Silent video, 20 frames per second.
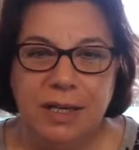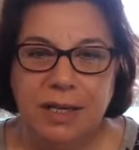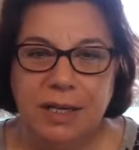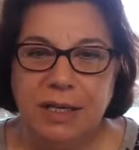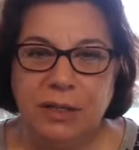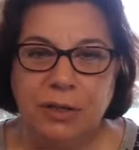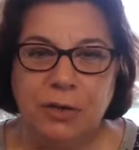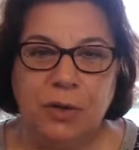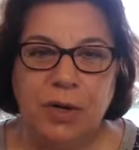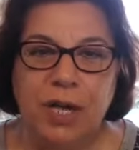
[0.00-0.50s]

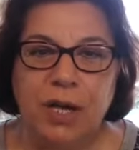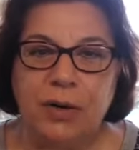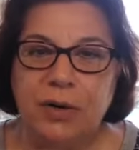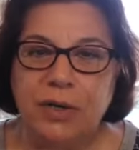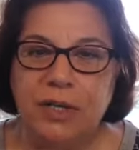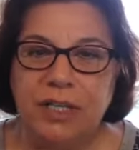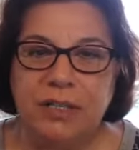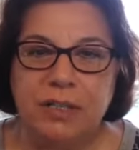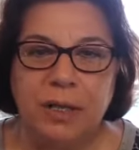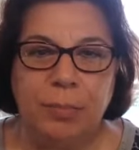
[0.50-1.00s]
uh you can
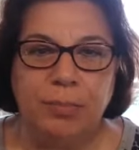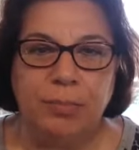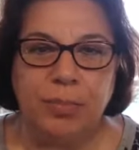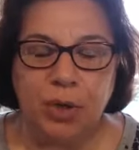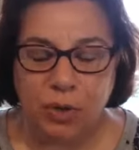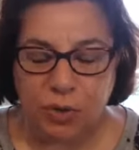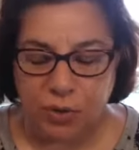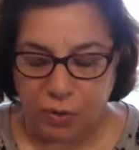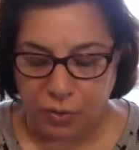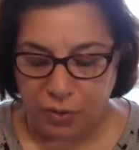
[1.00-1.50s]
read a
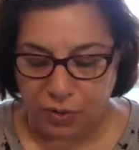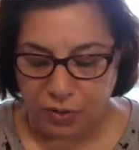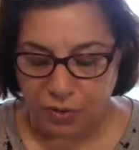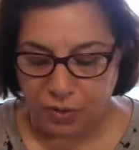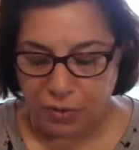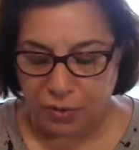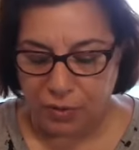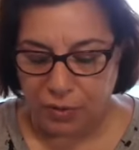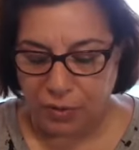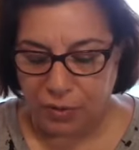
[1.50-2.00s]
book
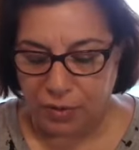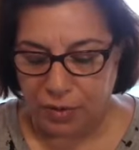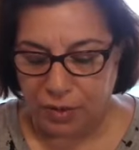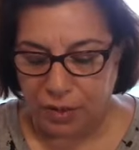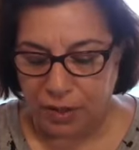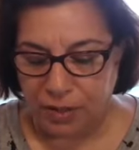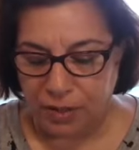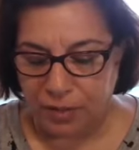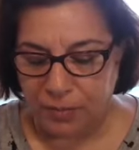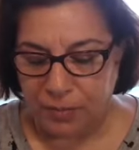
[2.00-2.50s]
or or
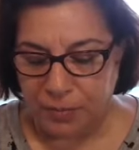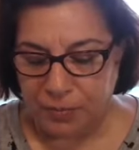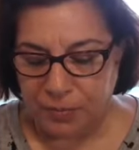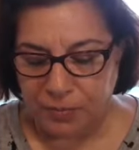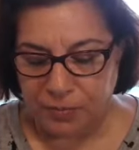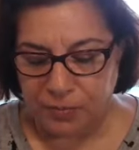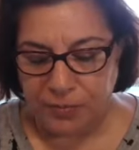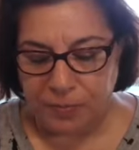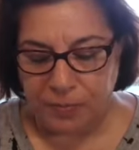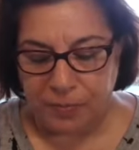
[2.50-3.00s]
um,
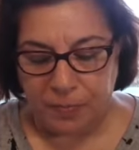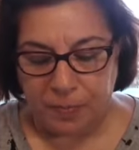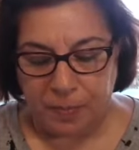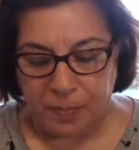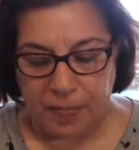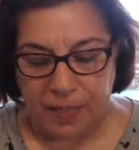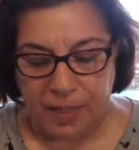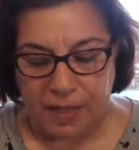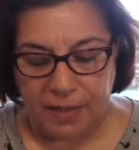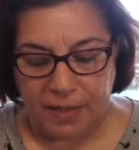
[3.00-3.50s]

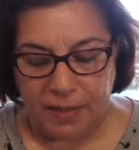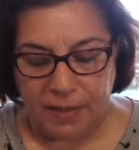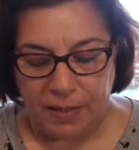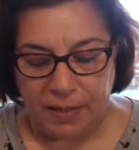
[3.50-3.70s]
uh,